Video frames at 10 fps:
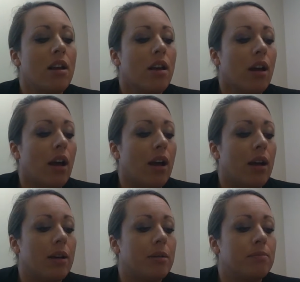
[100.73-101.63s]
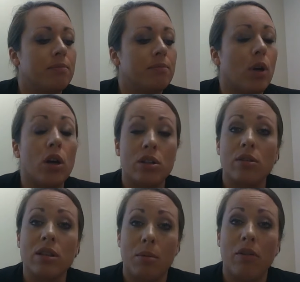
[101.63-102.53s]
Also,
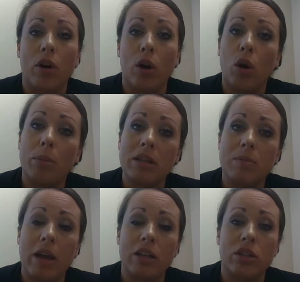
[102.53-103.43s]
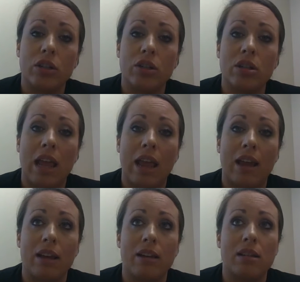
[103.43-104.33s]
some of our home inspectors
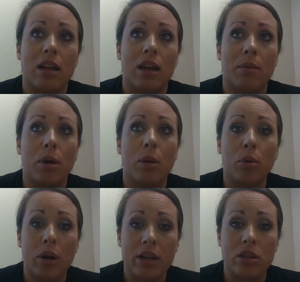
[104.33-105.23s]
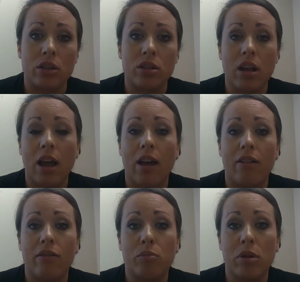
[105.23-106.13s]
and appraisers
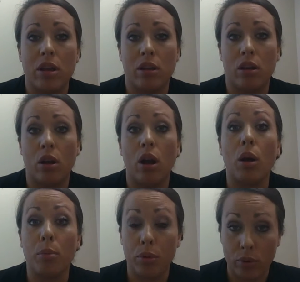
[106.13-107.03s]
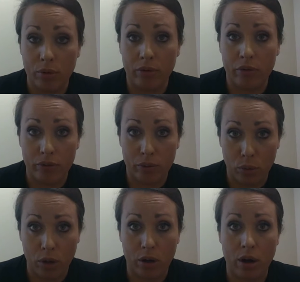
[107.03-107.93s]
have been approved
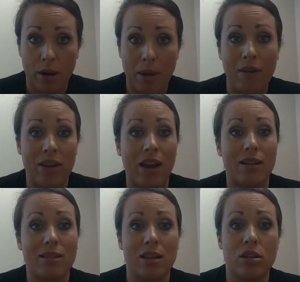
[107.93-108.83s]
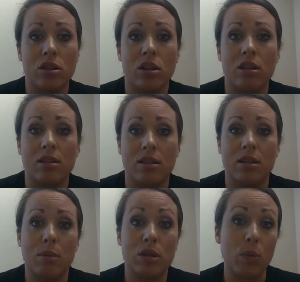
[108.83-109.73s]
for having access to the
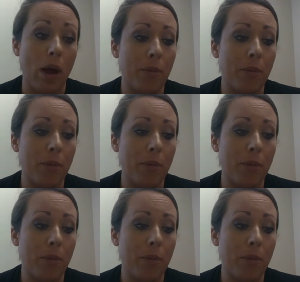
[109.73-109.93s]
system as well.